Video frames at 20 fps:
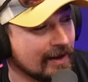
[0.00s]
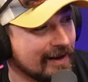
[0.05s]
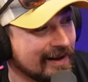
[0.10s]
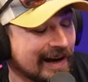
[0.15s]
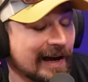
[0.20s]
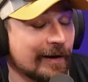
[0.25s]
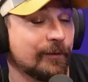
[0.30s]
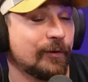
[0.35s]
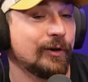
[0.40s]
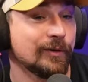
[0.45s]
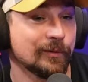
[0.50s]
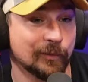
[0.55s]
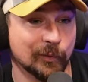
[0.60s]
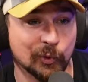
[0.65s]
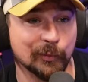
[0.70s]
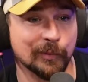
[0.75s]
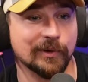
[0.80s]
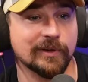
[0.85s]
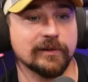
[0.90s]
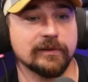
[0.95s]
I've heard
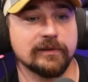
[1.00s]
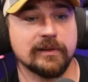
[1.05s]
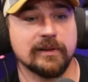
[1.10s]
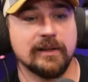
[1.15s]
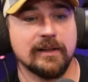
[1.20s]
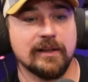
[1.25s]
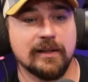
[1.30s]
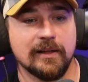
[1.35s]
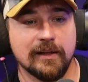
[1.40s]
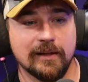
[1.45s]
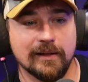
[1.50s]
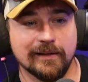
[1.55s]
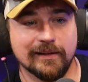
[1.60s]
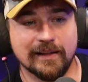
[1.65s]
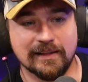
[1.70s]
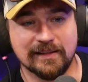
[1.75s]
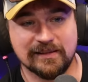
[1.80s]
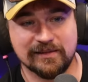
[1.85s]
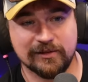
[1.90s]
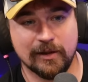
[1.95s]
rumors
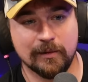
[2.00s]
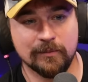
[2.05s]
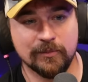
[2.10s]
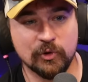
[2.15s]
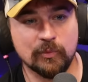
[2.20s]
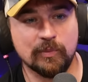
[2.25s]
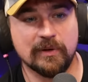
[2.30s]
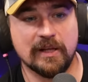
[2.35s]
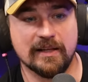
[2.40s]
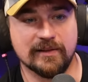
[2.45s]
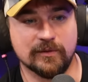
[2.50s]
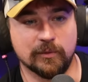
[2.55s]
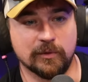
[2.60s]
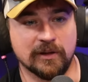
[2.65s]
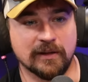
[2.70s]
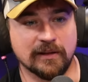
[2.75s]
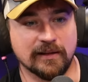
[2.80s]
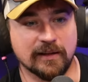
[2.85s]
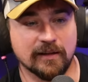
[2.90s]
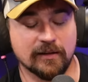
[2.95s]
that some new planets we're
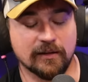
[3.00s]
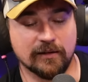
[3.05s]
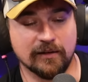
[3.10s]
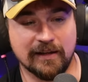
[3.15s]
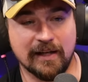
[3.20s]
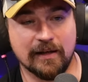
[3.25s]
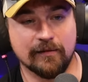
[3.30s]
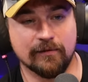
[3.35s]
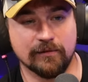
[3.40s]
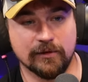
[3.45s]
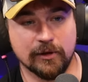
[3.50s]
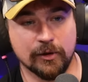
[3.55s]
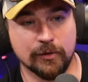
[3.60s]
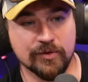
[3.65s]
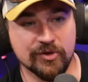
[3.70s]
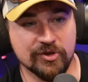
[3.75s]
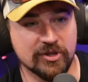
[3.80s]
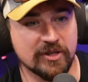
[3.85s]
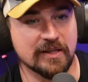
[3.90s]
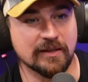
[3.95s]
gonna get are gonna have low
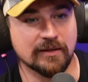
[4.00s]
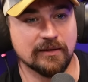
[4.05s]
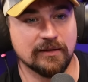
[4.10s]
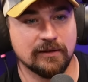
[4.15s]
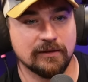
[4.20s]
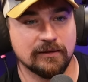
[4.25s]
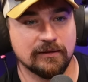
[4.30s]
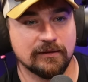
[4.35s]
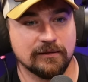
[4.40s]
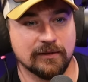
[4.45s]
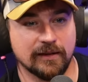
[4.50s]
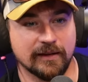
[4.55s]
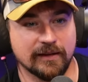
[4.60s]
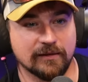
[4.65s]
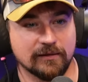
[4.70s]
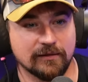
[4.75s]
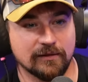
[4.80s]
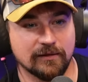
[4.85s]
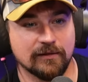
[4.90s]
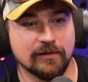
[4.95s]
G, like
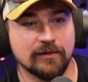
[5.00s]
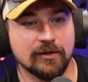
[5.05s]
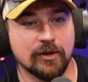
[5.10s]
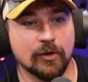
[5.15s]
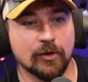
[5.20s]
nice, no,